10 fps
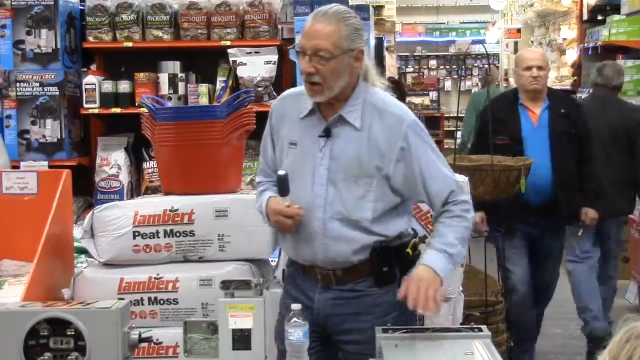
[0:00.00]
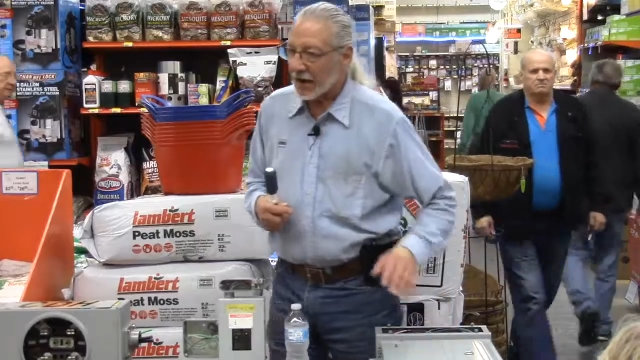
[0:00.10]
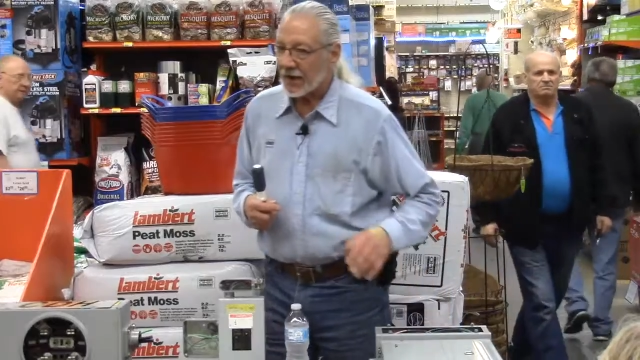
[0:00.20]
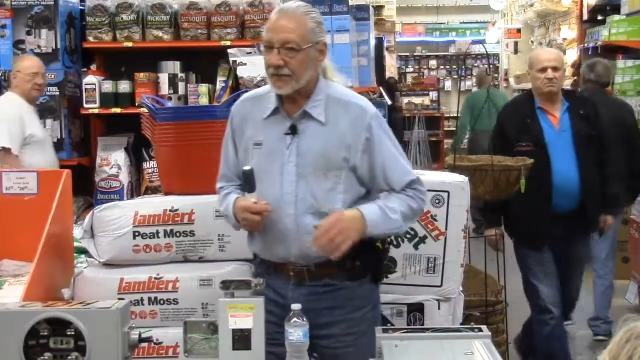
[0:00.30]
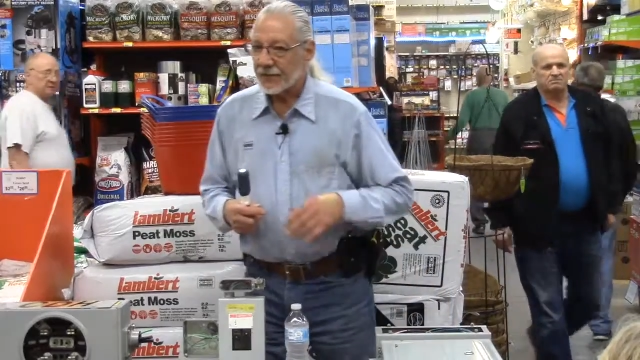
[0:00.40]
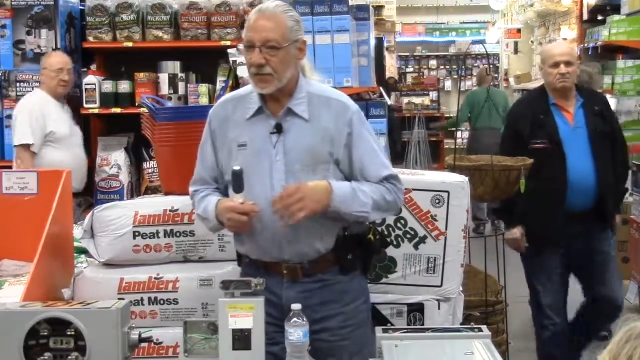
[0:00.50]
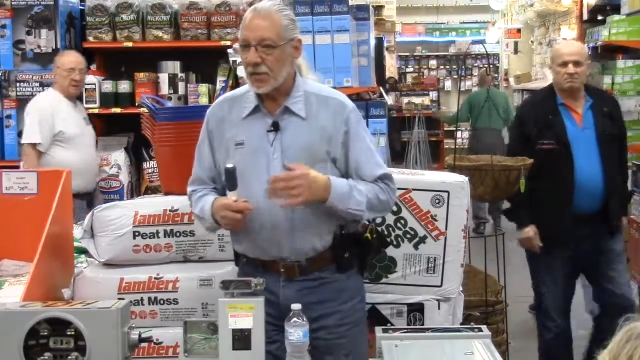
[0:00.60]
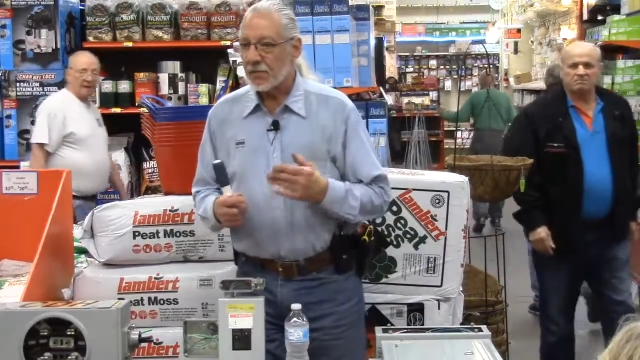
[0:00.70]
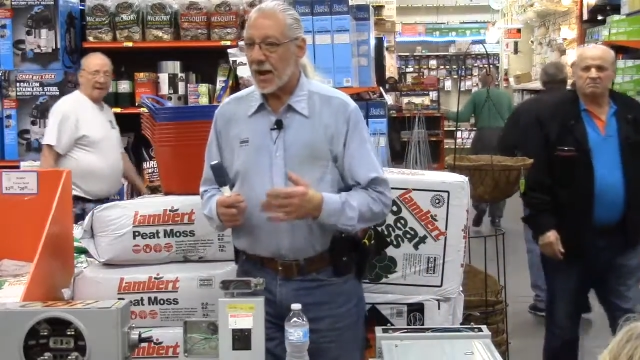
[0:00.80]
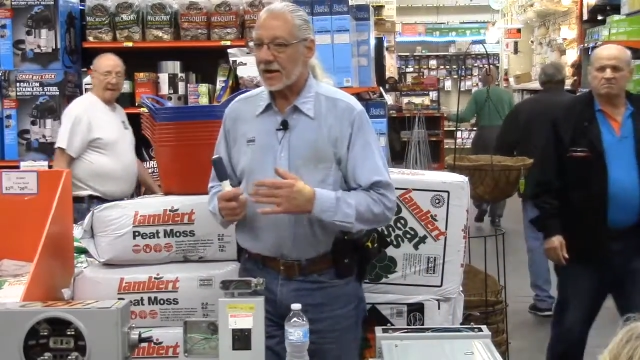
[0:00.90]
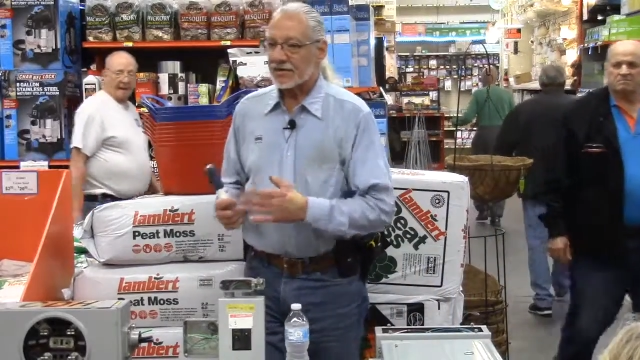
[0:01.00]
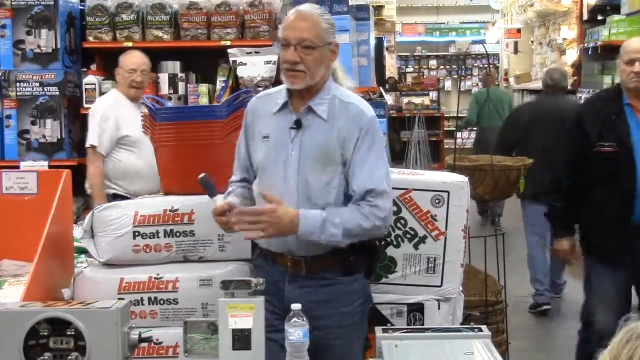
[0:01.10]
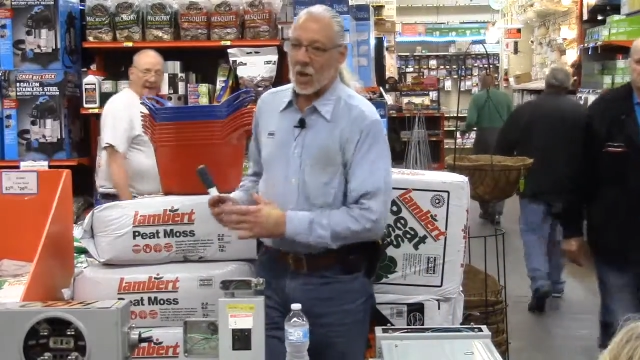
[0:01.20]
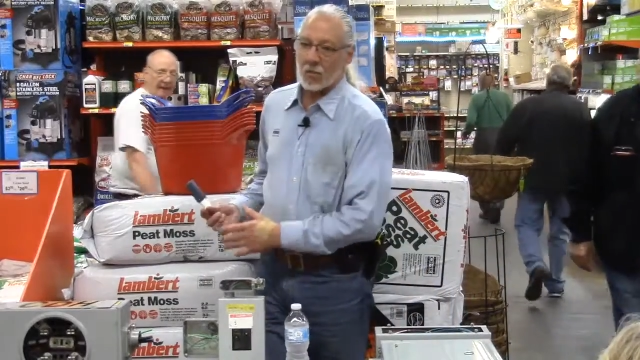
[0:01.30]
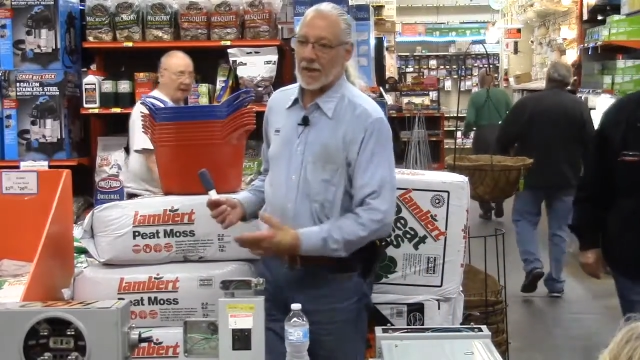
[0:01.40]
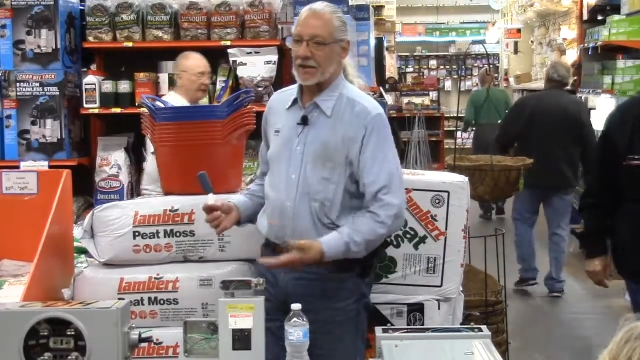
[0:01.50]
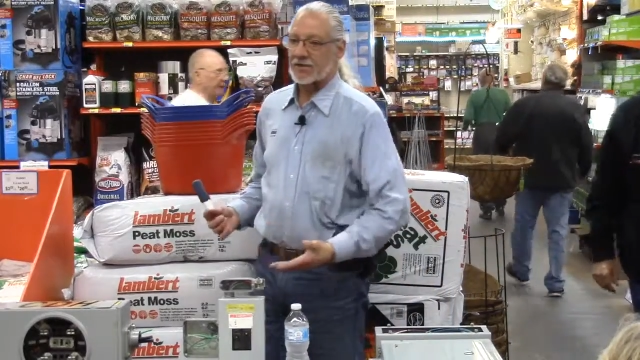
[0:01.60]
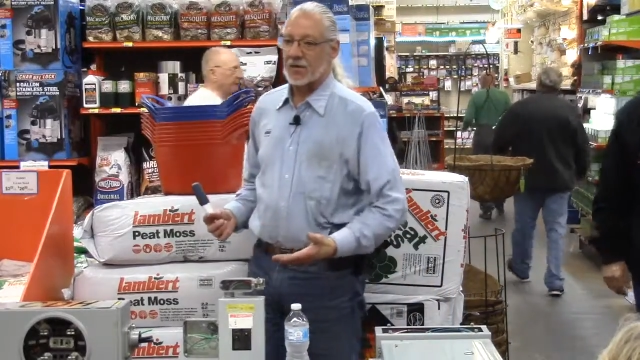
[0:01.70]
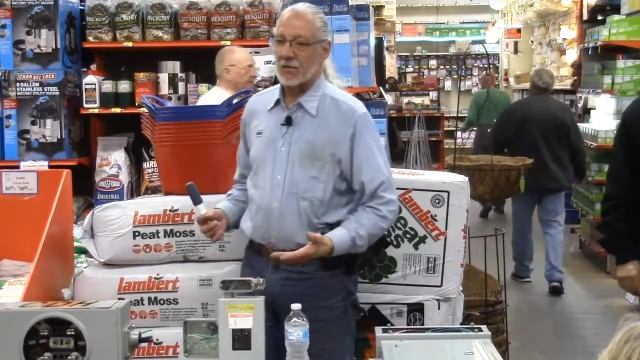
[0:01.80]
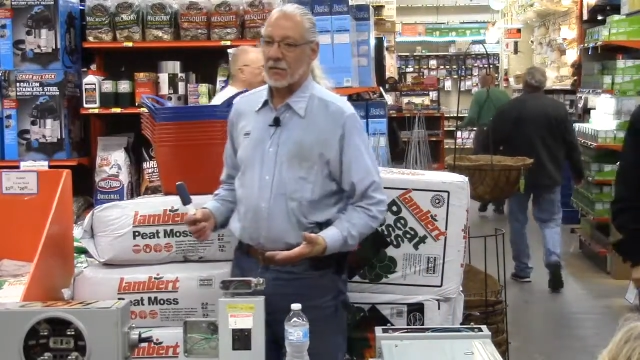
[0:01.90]
All right, the new boxes don't
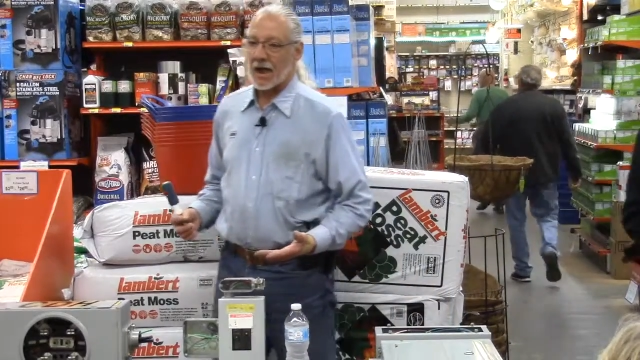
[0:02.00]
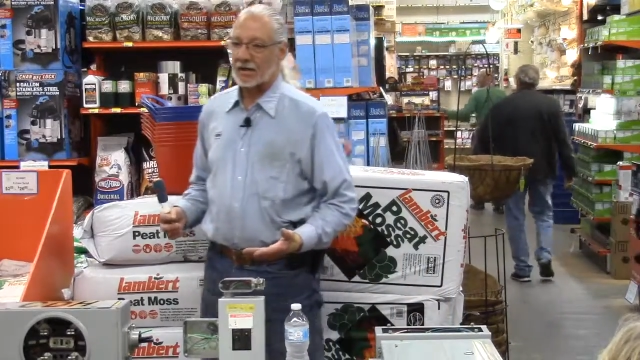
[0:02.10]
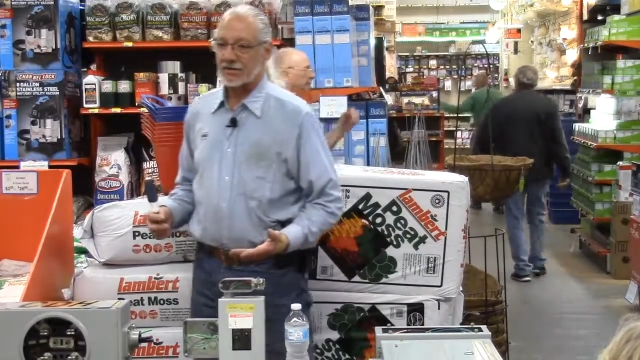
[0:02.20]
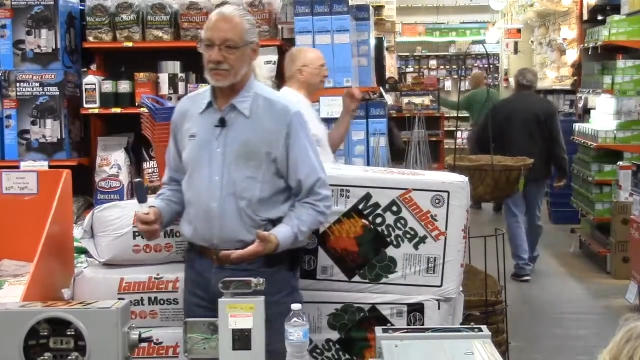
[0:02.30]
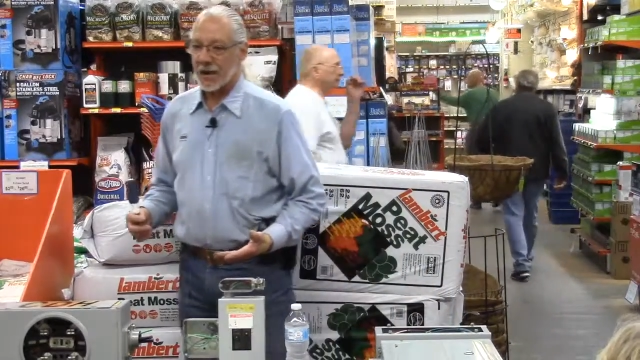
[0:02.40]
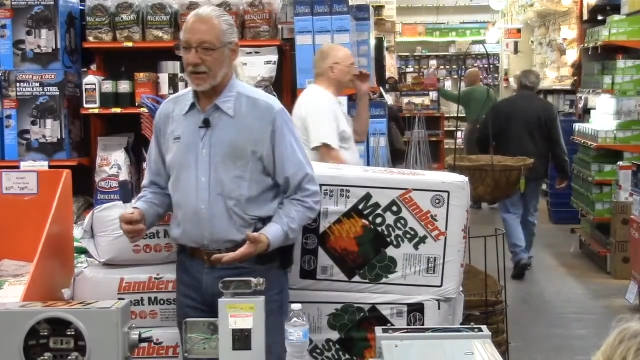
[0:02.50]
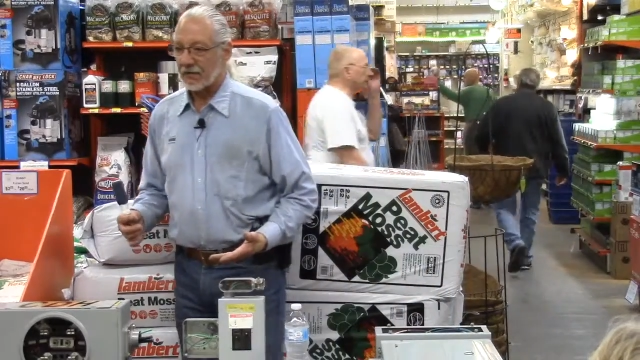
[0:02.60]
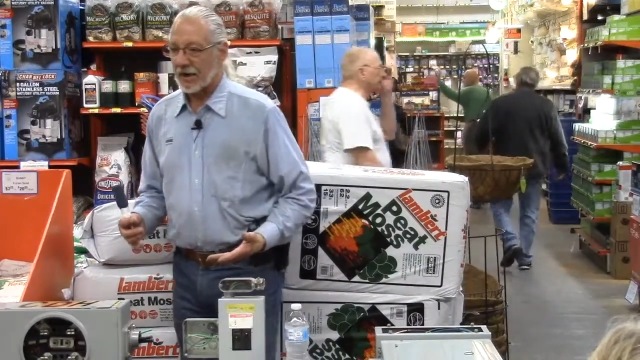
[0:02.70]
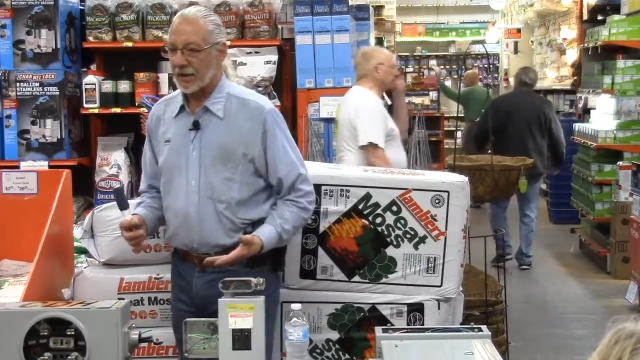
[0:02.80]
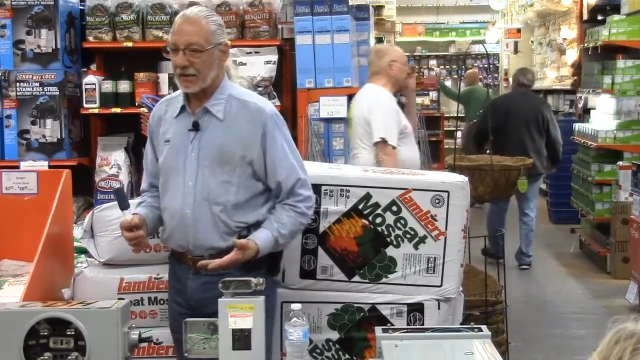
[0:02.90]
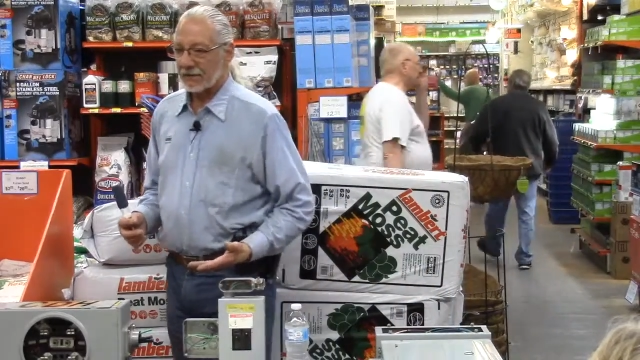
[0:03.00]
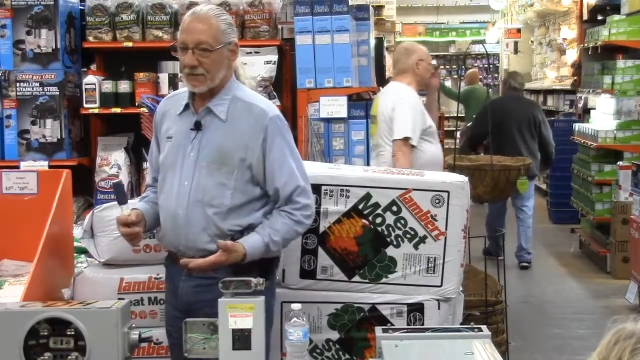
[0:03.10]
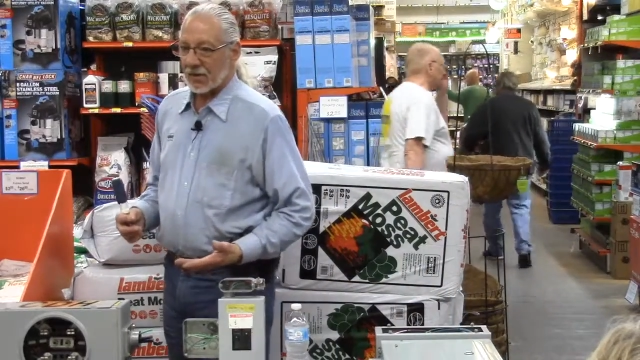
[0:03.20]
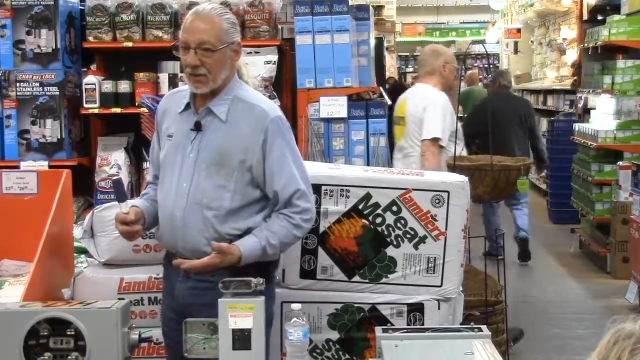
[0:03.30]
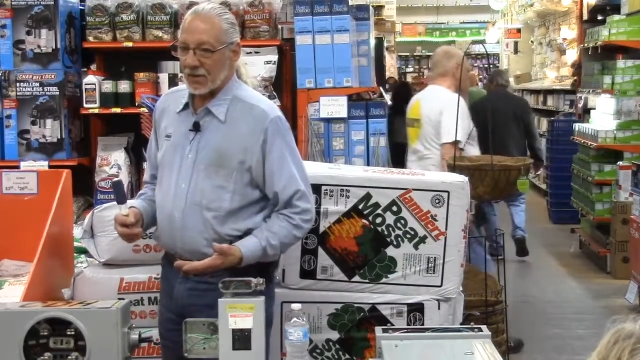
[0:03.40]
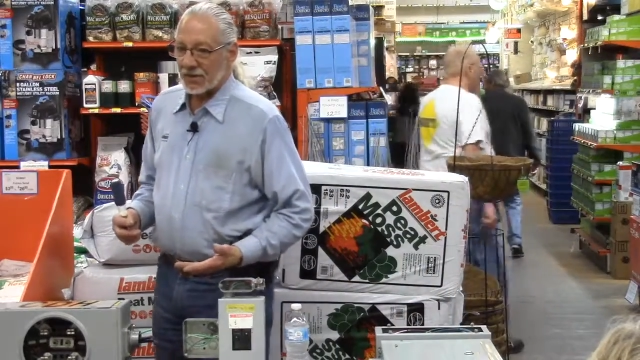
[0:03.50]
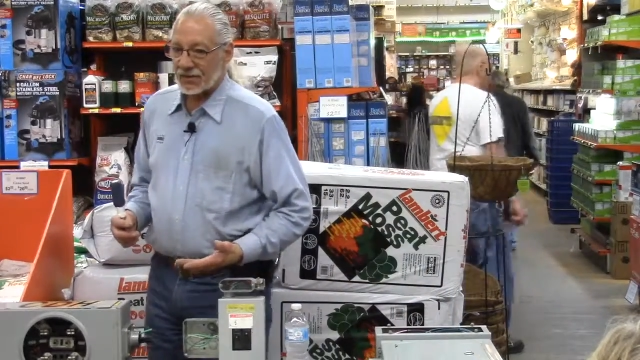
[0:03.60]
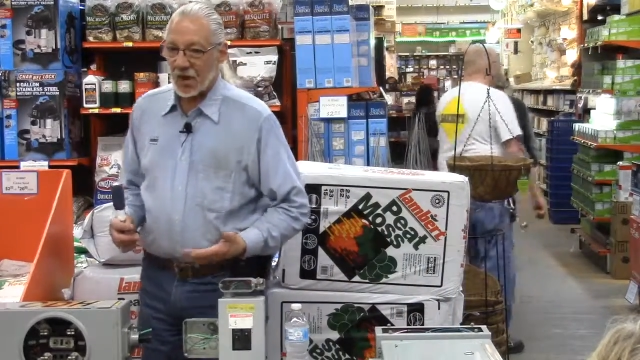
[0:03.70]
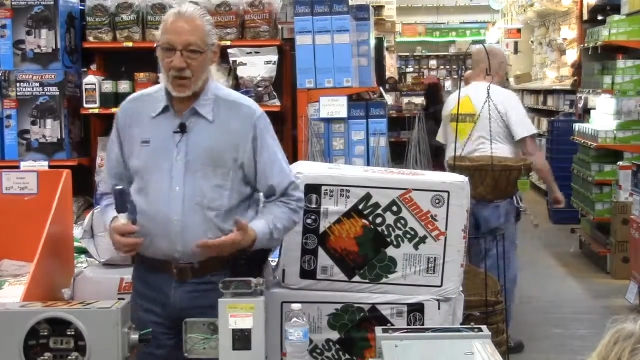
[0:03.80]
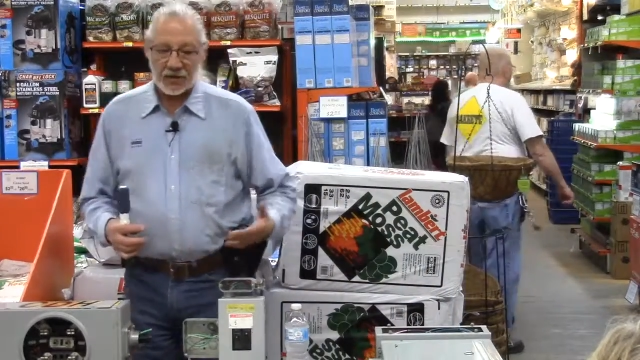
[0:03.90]
match the old boxes, by the way.
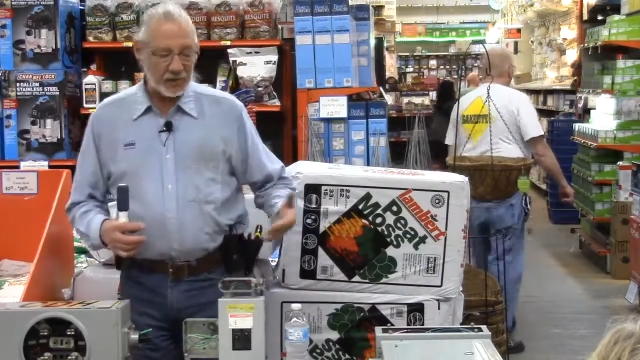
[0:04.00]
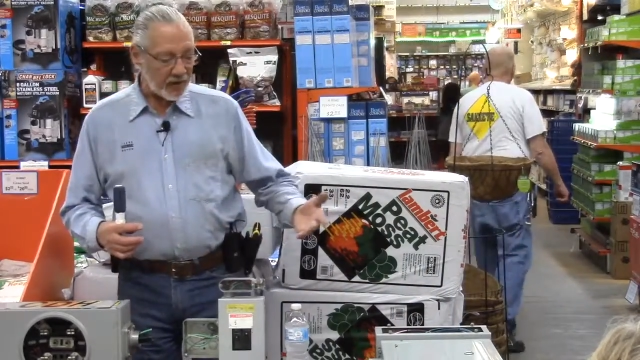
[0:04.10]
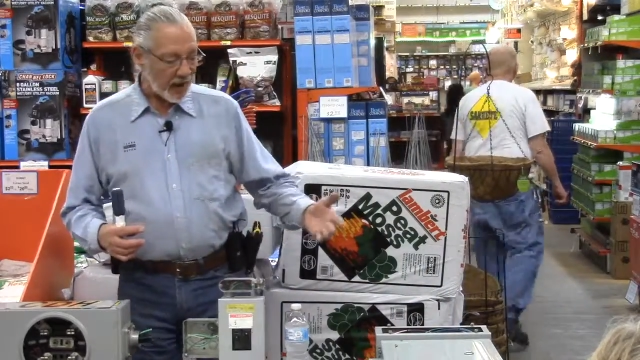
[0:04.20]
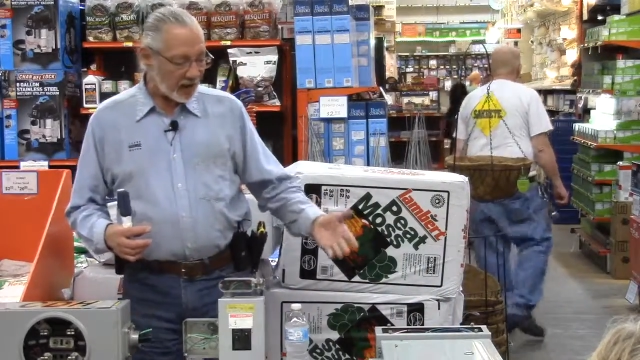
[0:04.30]
So you're